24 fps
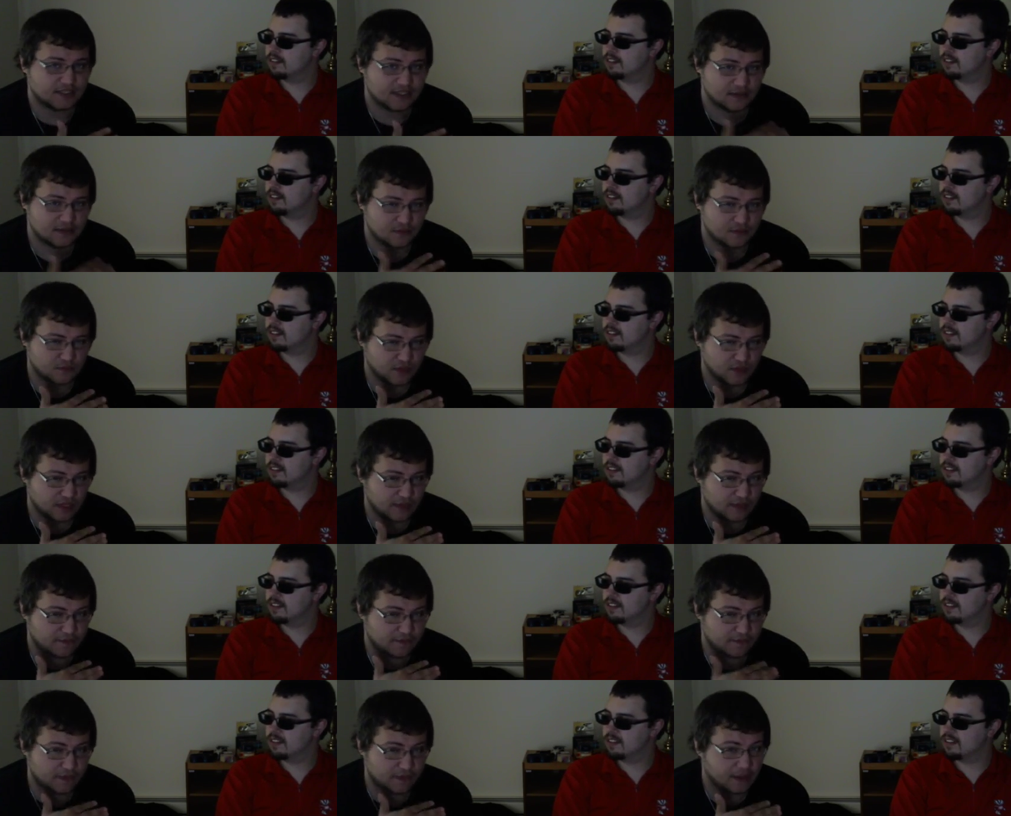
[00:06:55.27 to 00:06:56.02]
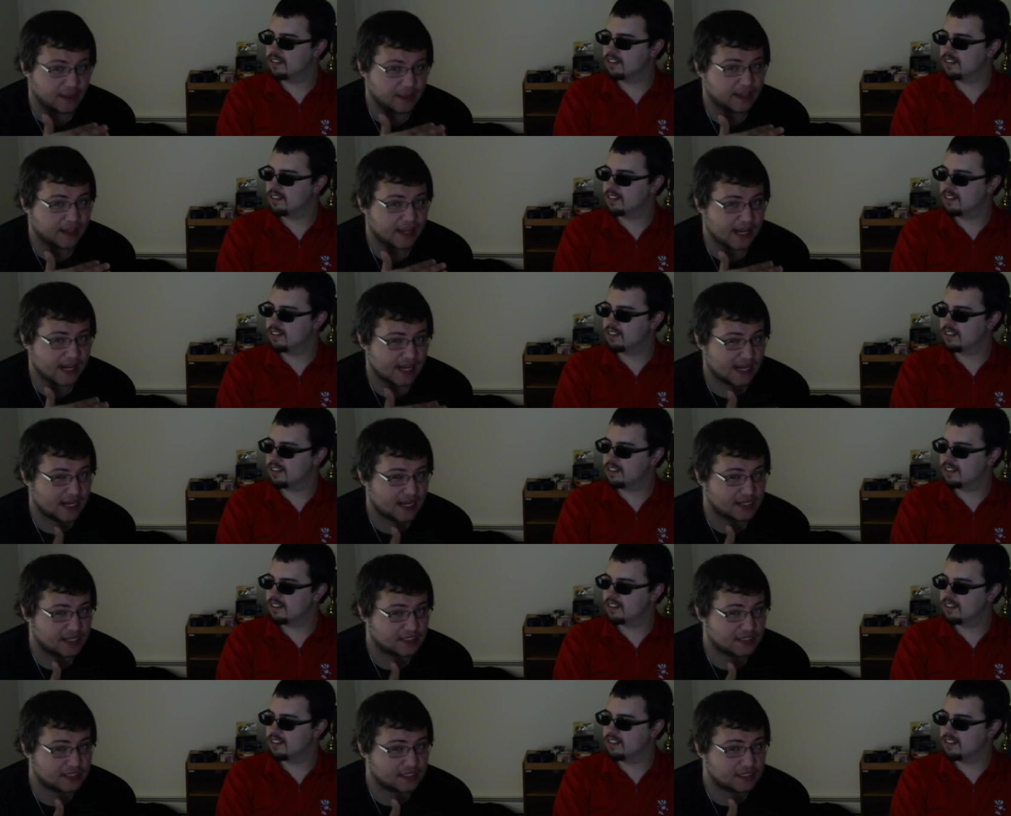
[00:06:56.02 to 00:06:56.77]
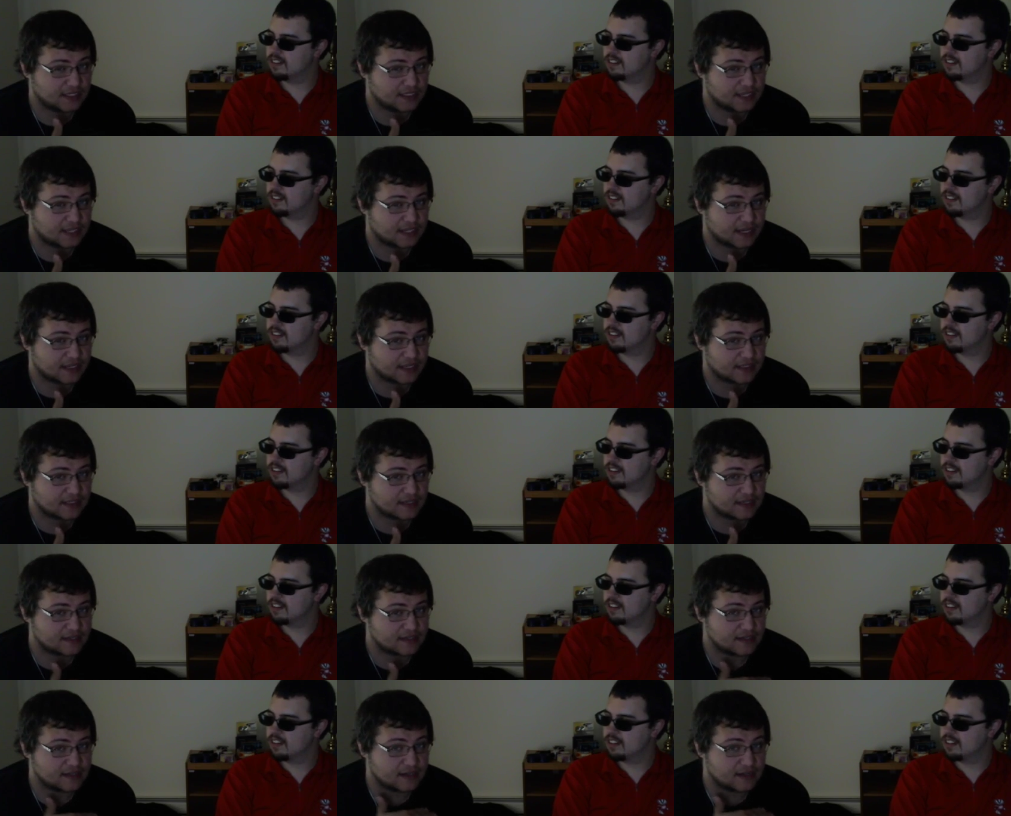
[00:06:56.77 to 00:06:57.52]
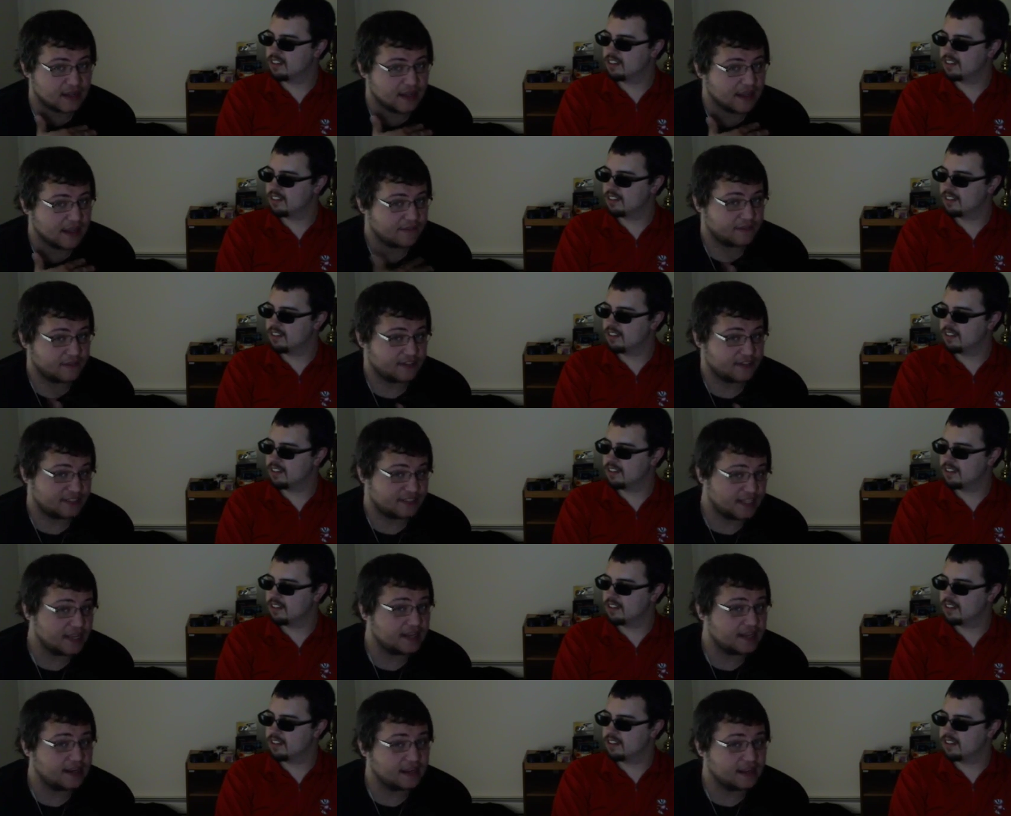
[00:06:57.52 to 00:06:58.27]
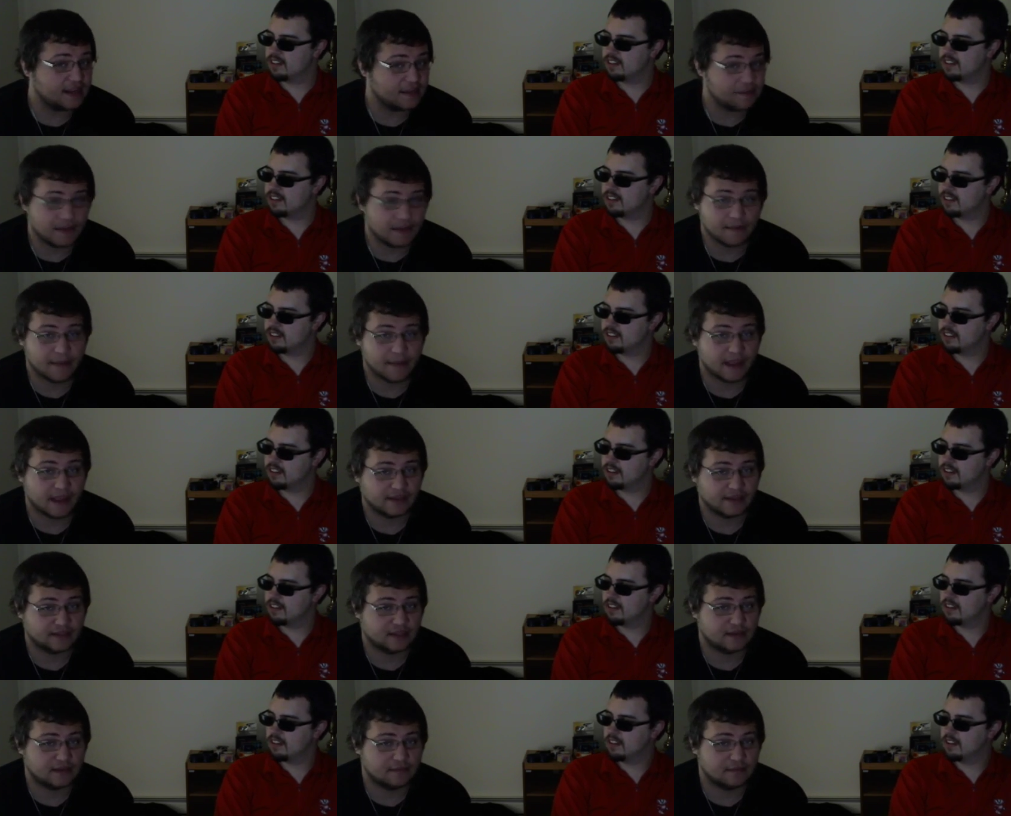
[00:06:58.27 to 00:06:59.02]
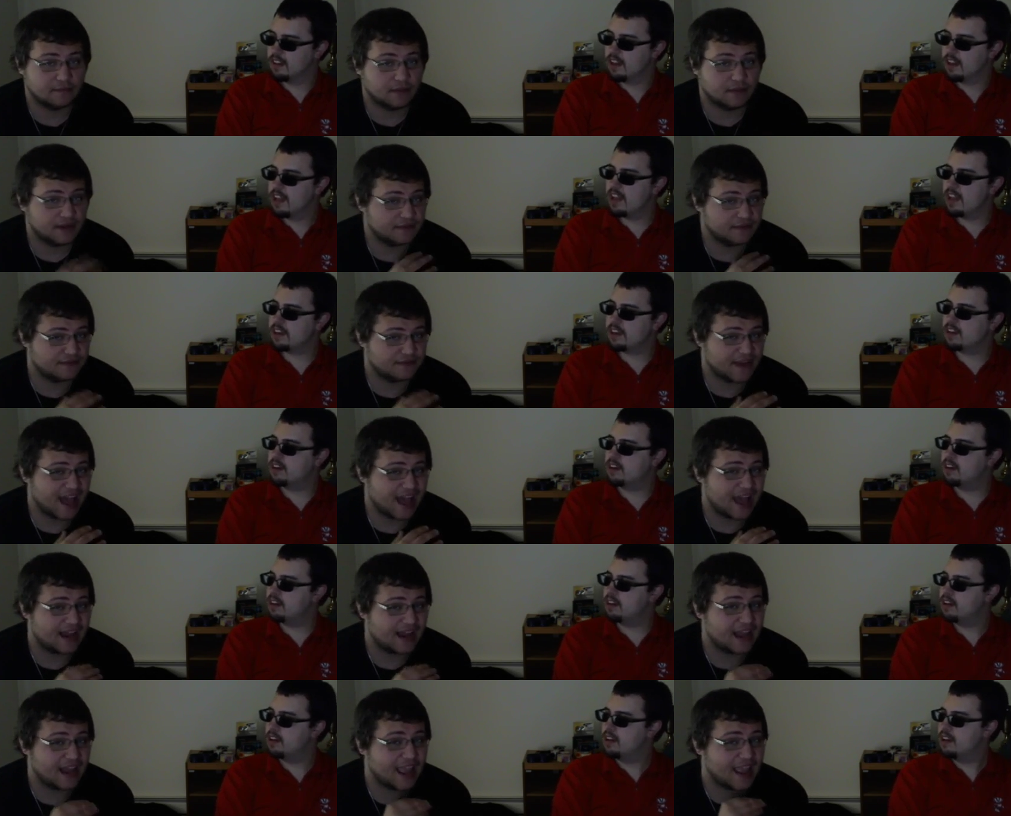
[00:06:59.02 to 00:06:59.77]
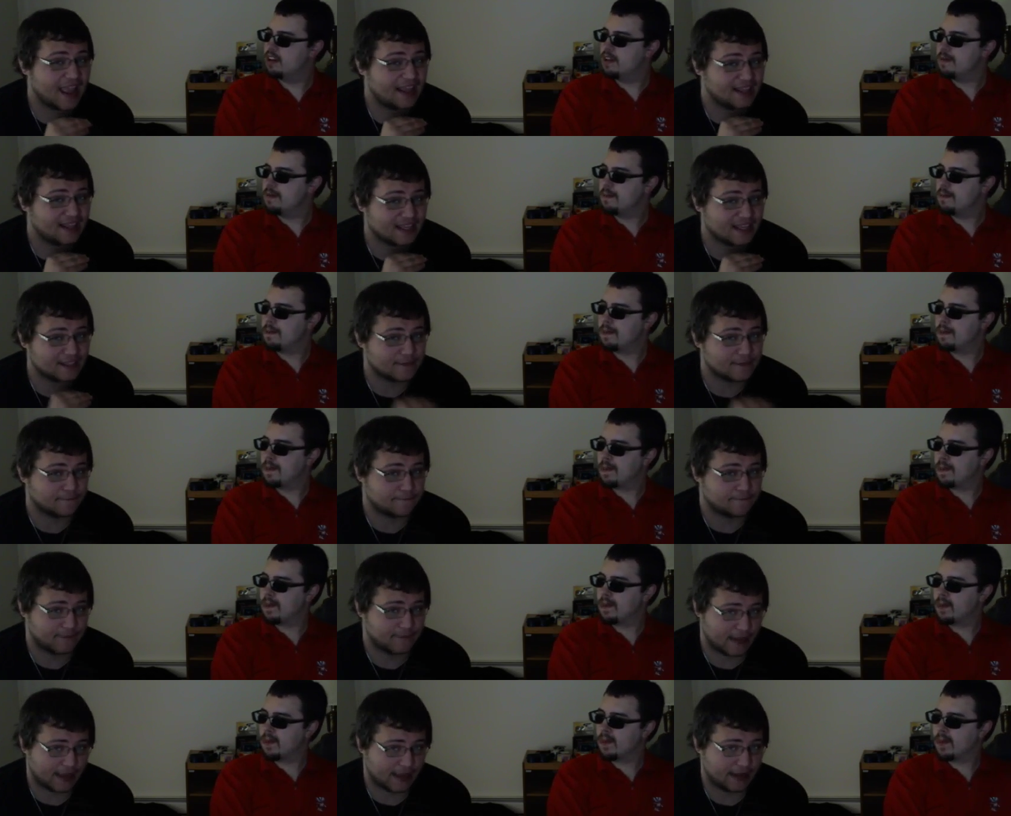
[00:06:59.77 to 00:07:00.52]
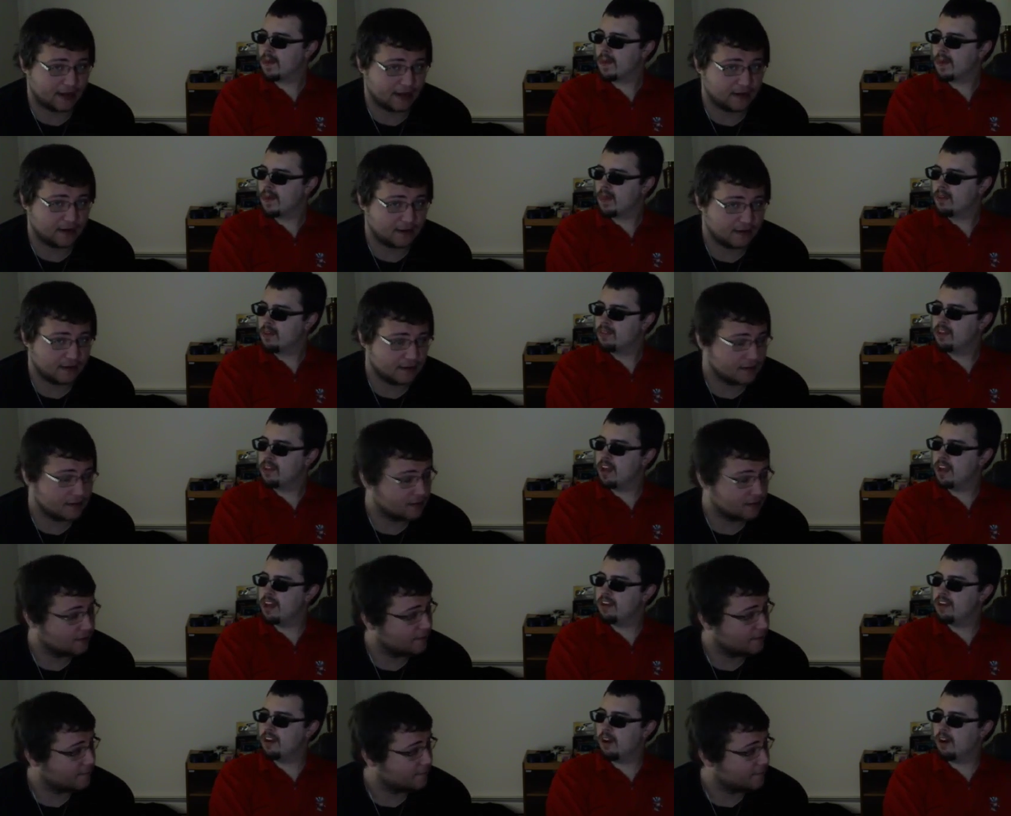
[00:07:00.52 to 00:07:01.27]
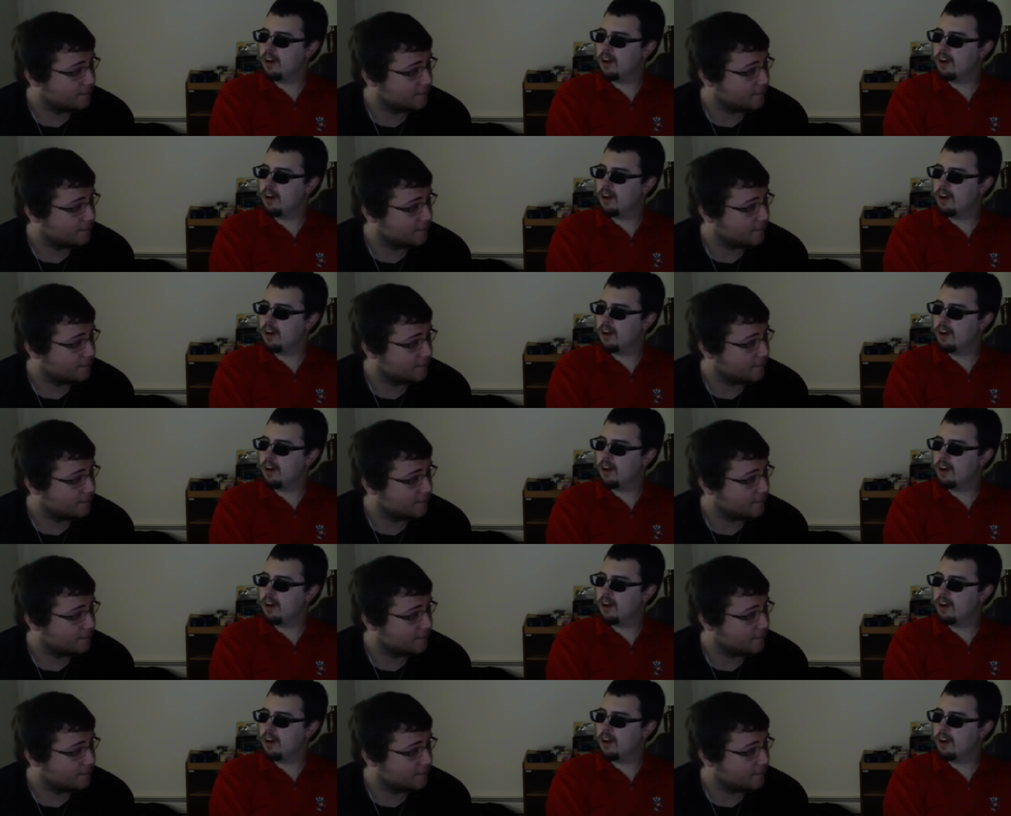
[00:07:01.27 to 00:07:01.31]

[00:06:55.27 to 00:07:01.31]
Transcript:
Speaker 1: really feel like it needs a second season if it did it'd be amazing but if it not it, it's fine
Speaker 2: yeah, no,